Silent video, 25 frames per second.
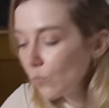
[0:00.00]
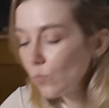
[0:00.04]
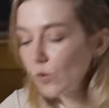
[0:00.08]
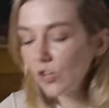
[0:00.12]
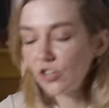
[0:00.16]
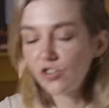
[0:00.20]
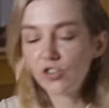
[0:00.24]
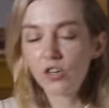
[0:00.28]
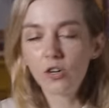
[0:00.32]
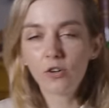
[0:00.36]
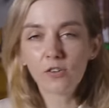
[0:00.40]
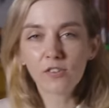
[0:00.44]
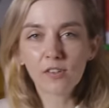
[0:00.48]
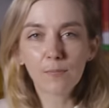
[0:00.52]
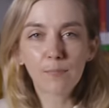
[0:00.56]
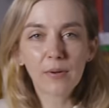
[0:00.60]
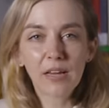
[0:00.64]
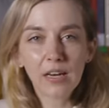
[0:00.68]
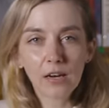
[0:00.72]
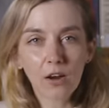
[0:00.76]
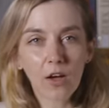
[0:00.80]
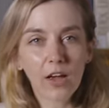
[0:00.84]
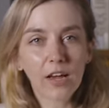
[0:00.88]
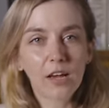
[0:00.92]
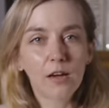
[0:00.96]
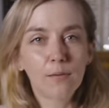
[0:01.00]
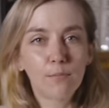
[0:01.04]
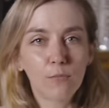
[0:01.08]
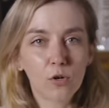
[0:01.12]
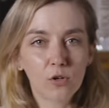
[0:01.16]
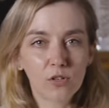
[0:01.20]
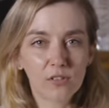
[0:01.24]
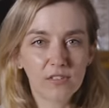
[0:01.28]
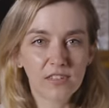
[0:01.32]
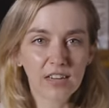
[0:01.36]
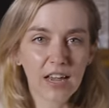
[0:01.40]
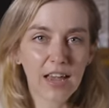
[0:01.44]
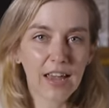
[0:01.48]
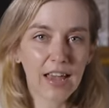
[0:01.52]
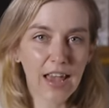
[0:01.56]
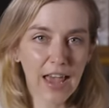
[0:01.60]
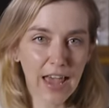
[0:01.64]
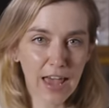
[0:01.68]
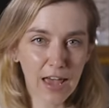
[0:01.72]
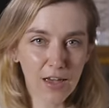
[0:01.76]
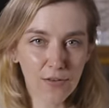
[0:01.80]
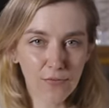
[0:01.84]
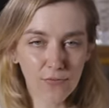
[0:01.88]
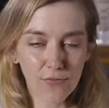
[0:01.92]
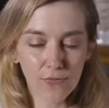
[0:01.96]
which looks a bit like a modern day
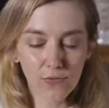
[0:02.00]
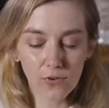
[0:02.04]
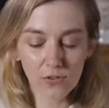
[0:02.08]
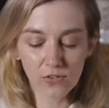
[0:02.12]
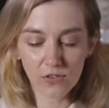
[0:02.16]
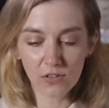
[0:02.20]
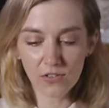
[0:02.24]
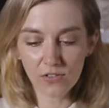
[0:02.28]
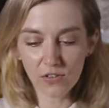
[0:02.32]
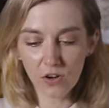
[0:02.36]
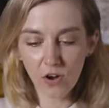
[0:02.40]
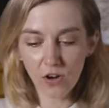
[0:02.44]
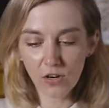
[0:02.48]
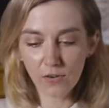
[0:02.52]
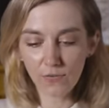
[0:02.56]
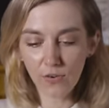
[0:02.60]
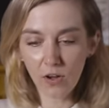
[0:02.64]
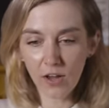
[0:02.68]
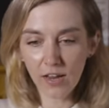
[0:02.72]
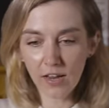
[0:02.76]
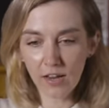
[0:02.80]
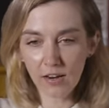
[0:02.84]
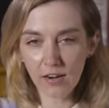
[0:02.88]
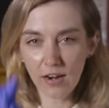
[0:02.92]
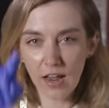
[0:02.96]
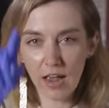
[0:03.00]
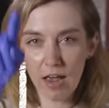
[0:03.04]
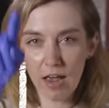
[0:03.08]
F. So it's kind of like an